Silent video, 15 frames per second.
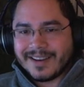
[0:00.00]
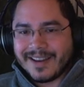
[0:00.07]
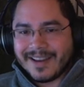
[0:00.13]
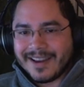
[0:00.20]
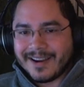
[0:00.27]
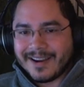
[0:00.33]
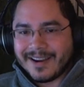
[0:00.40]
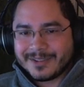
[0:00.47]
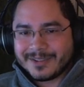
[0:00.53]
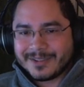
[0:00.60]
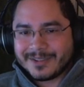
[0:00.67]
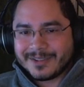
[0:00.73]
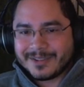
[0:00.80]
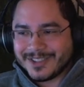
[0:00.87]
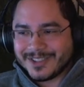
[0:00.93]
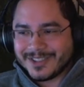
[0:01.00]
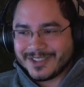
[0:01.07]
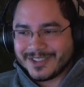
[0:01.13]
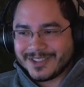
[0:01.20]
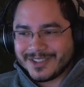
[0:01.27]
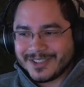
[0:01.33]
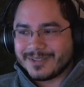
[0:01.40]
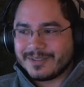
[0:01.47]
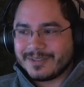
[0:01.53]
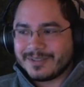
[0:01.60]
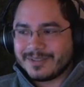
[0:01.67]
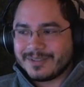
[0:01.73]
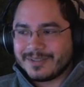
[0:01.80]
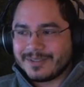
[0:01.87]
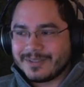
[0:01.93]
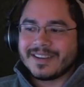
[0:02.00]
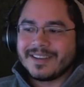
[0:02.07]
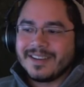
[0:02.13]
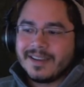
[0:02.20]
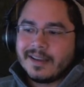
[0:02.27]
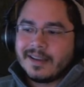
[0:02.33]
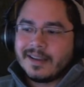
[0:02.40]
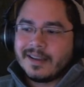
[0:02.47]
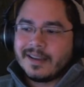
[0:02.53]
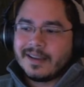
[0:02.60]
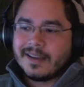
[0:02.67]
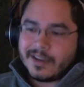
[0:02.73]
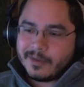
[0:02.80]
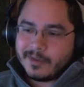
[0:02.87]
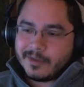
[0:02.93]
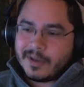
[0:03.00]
The person shown says nothing.